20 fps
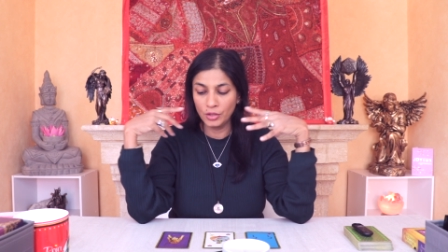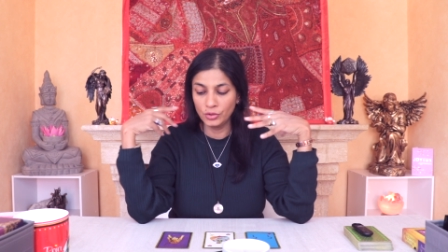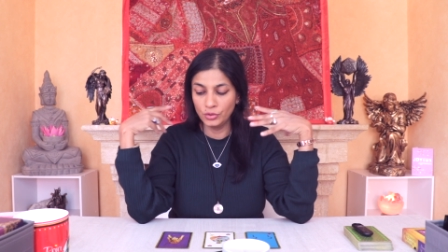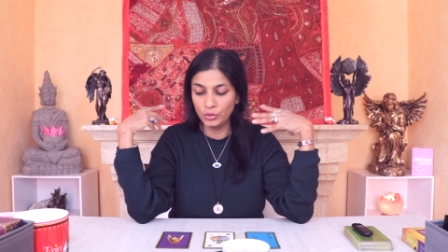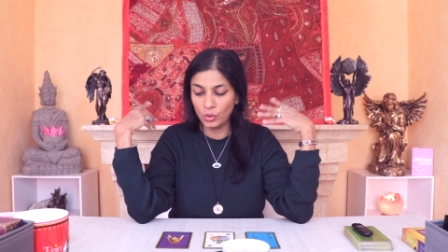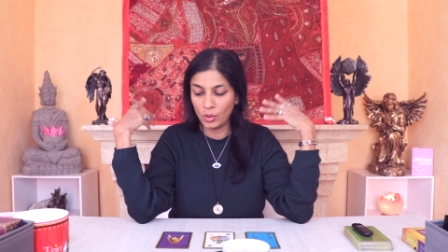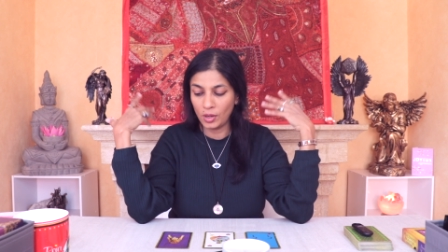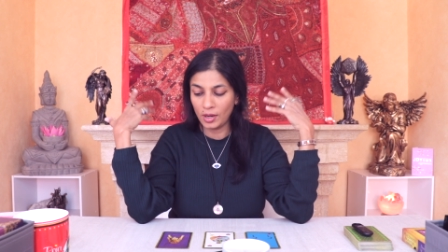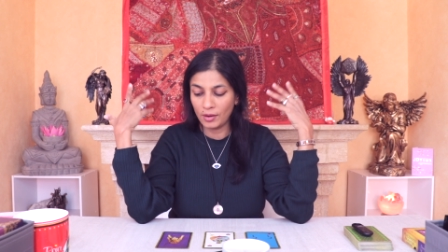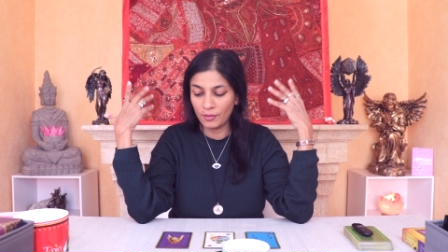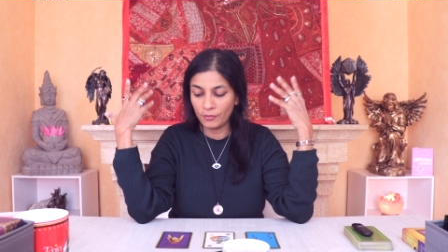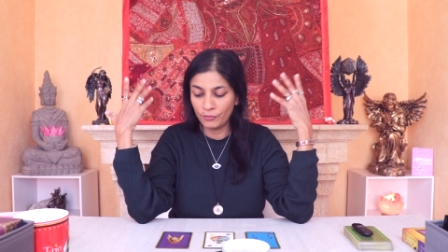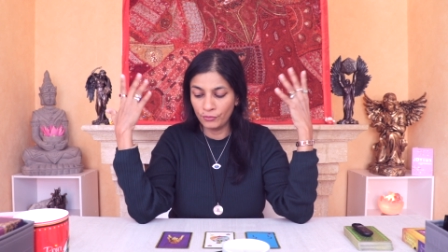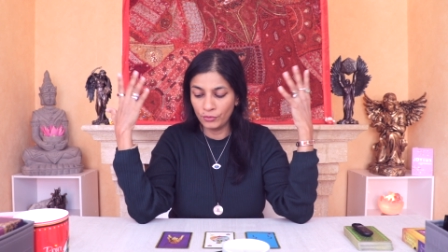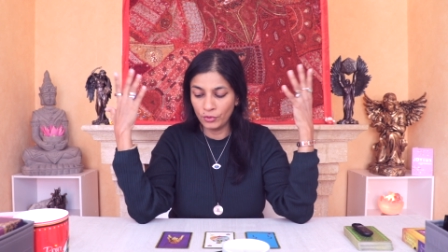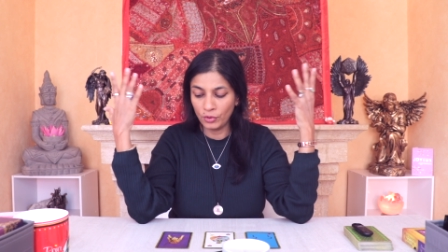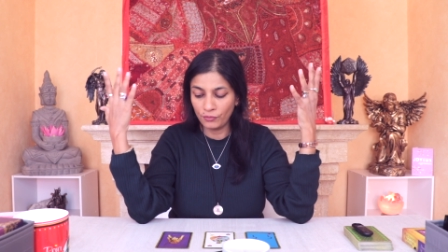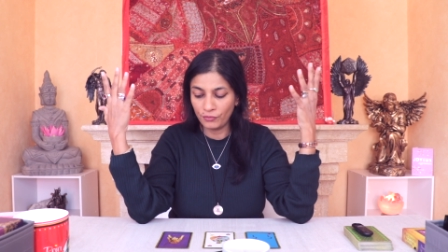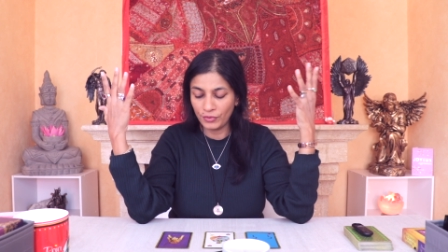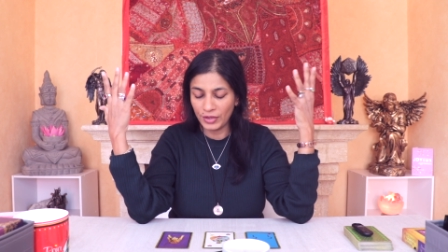you are
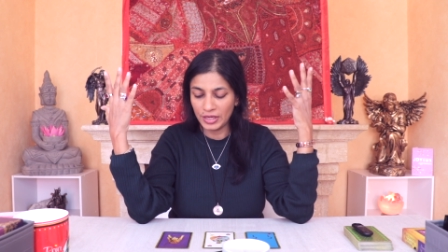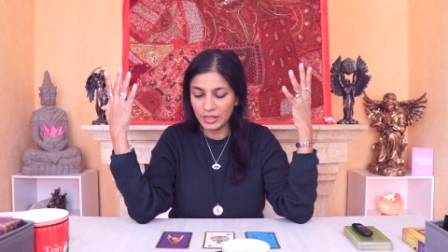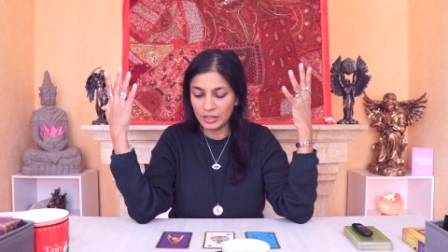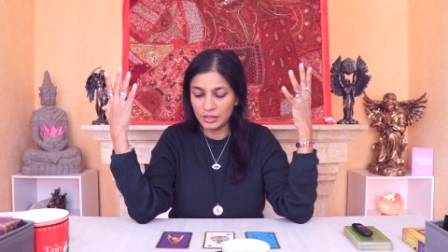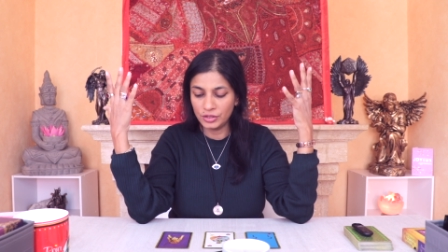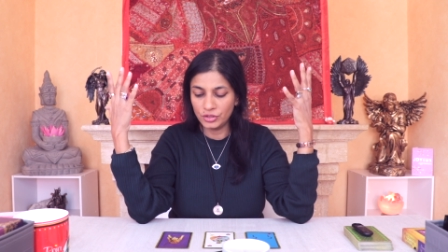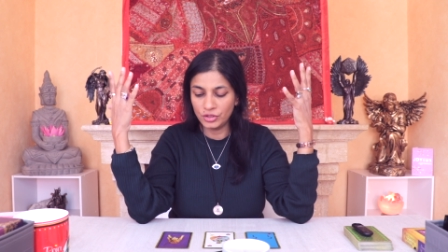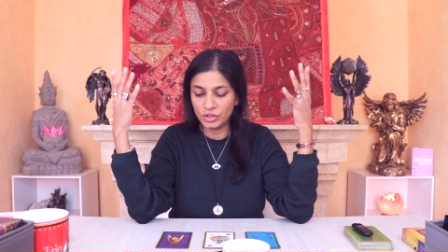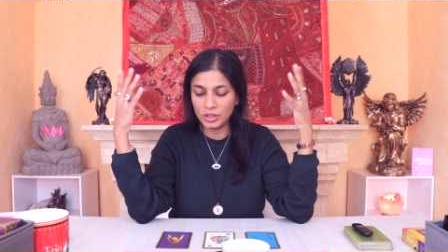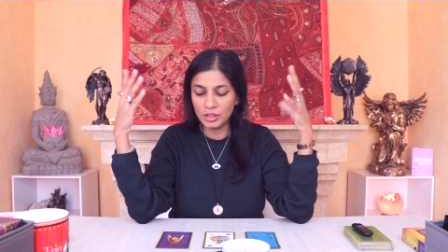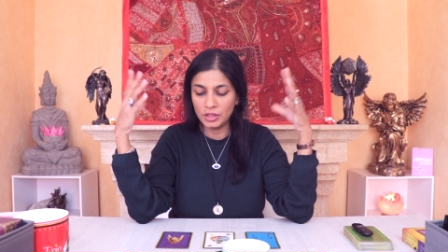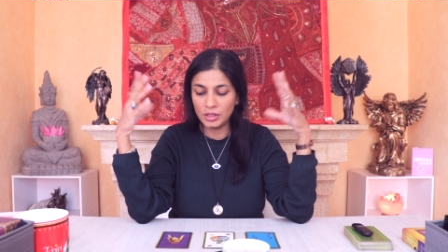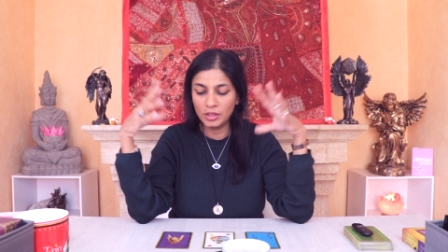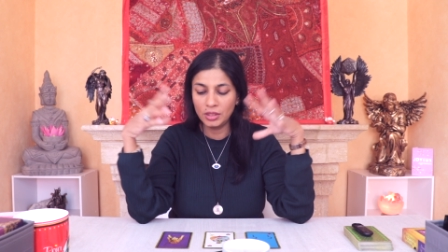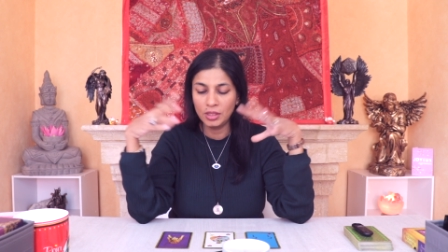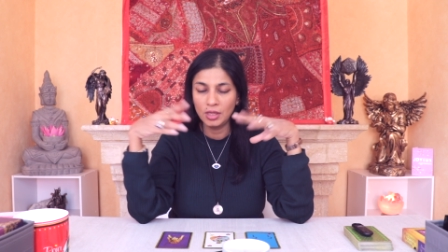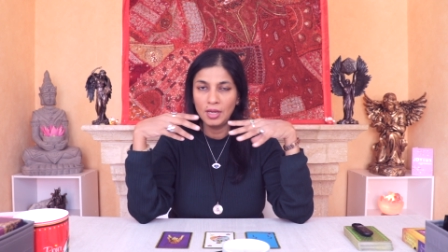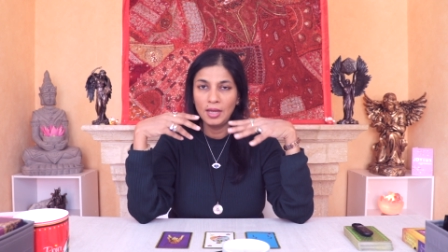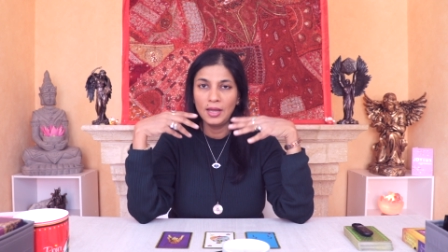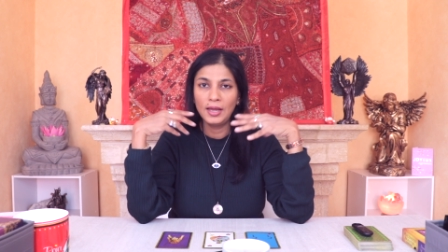full of
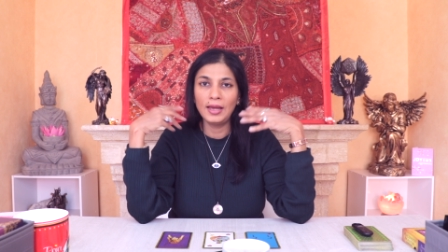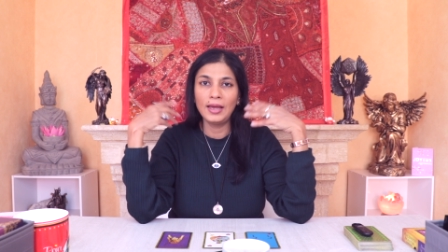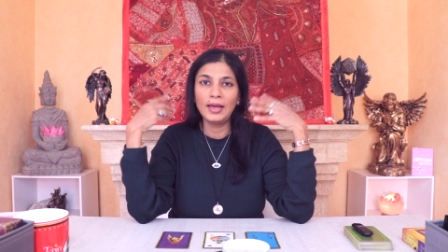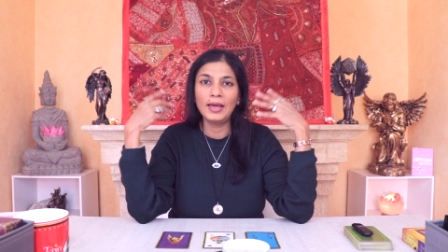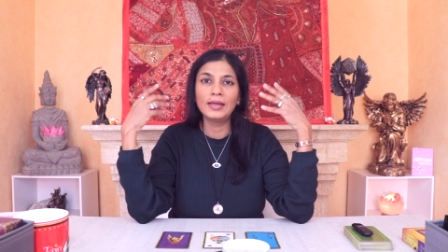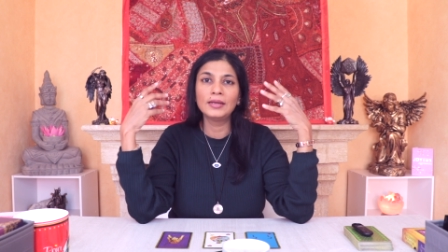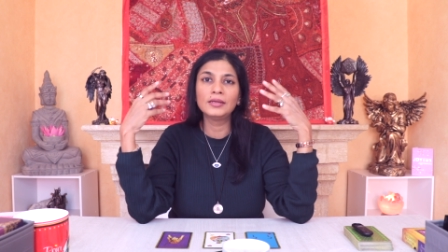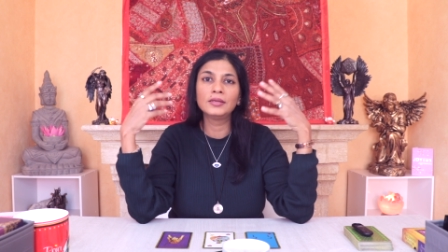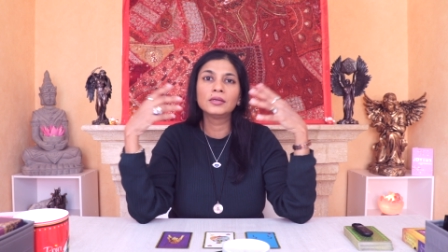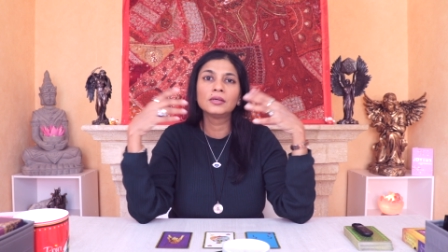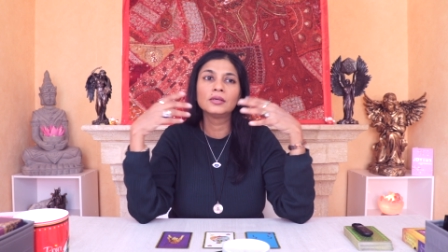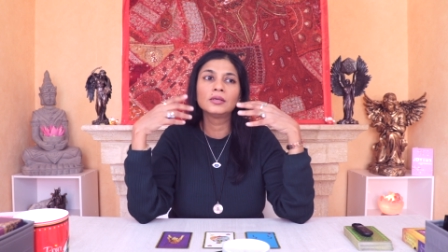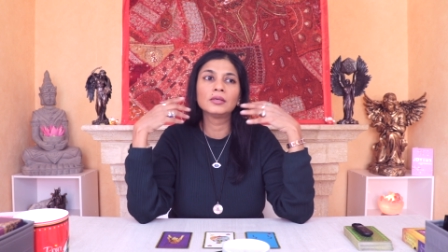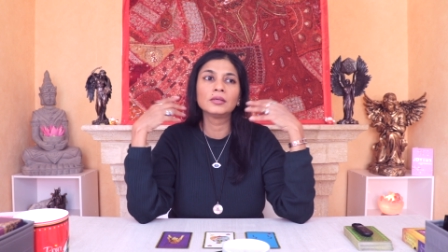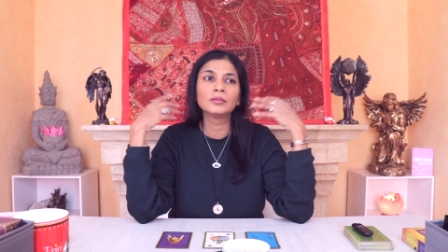energy, and